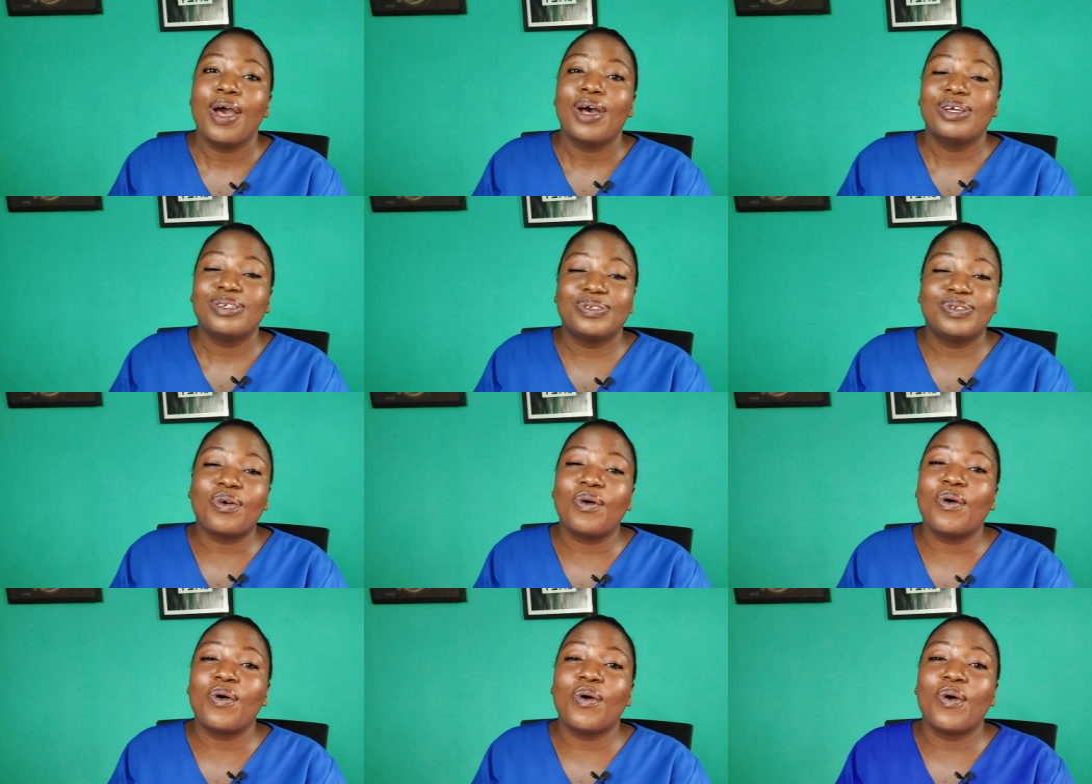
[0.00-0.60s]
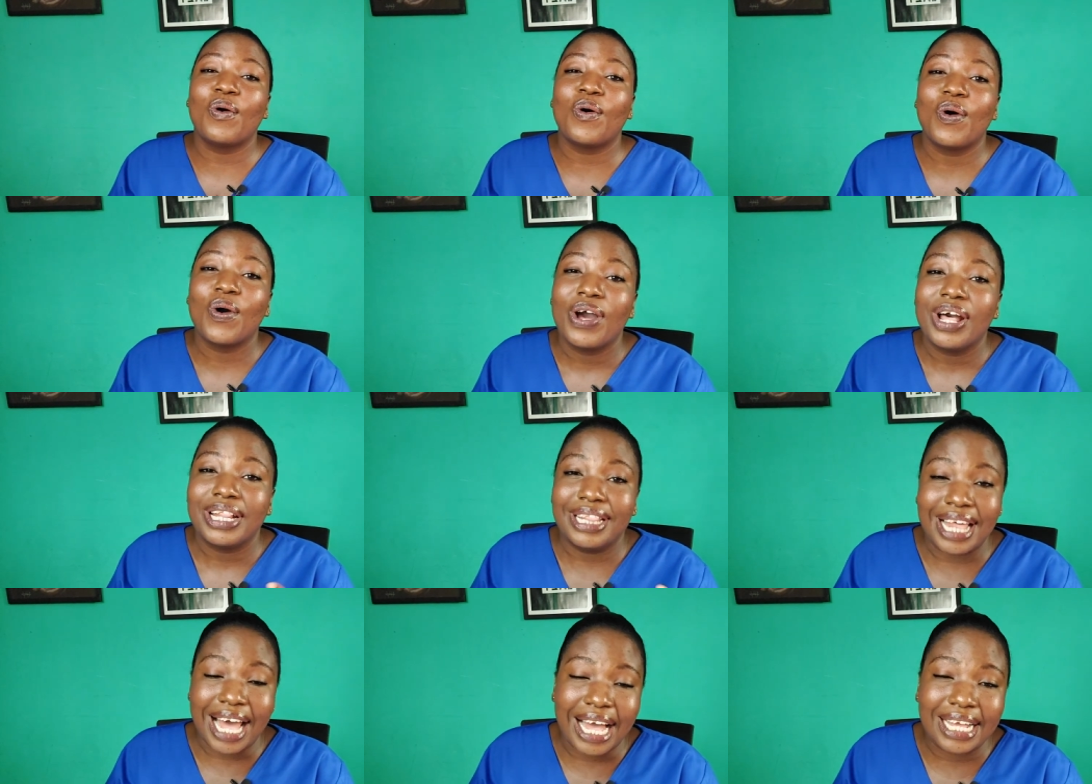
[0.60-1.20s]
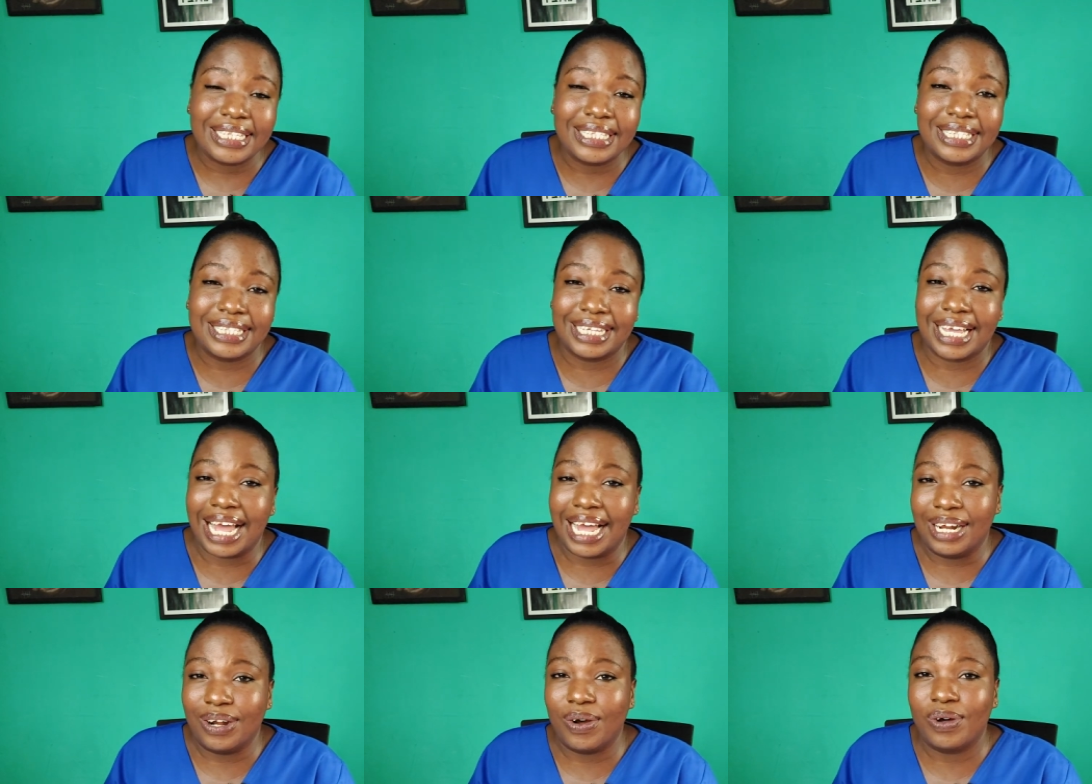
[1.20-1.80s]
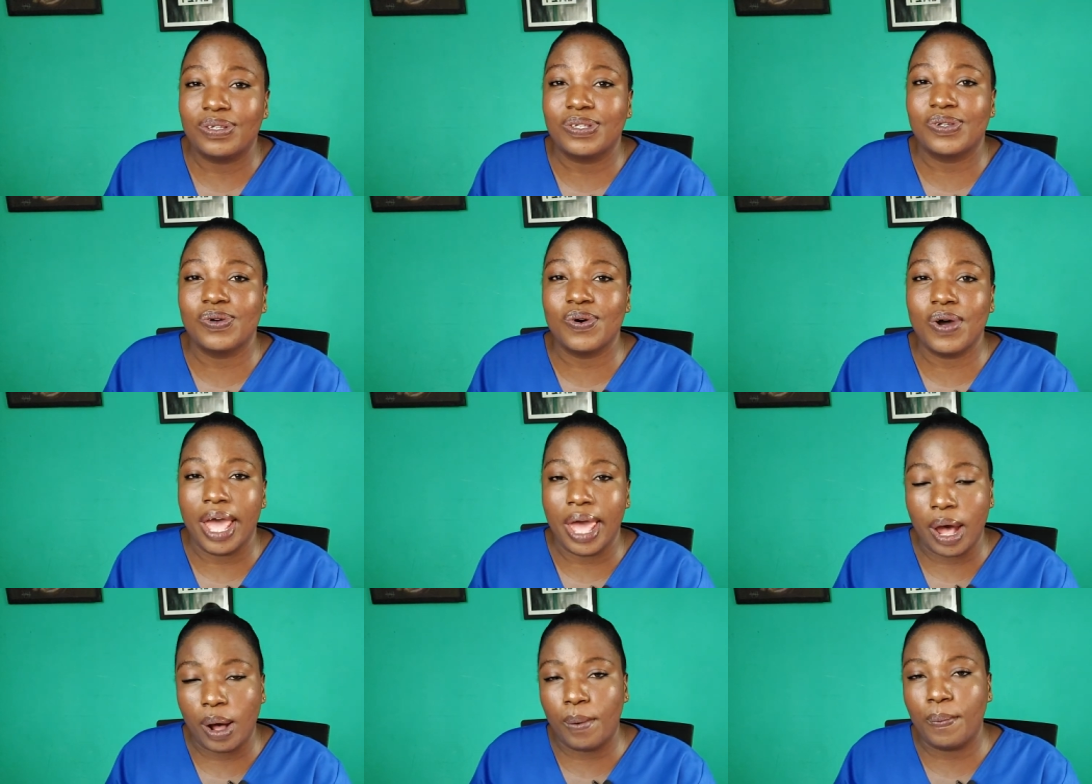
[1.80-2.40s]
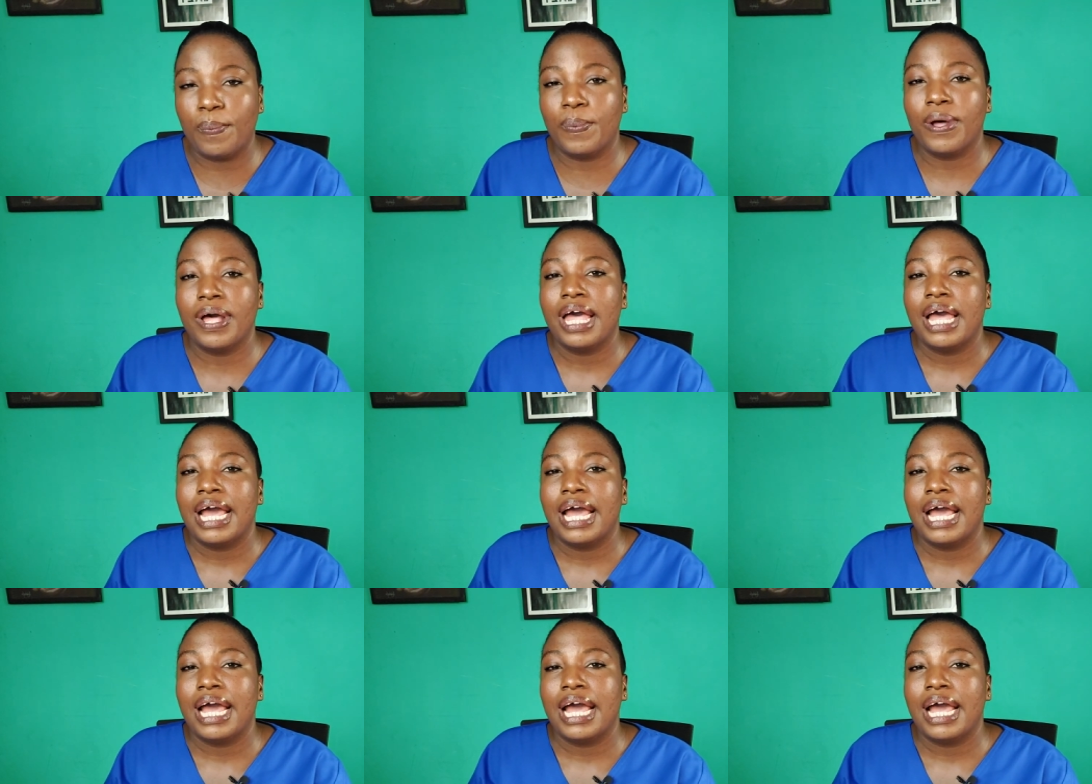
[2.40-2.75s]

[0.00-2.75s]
so that can also help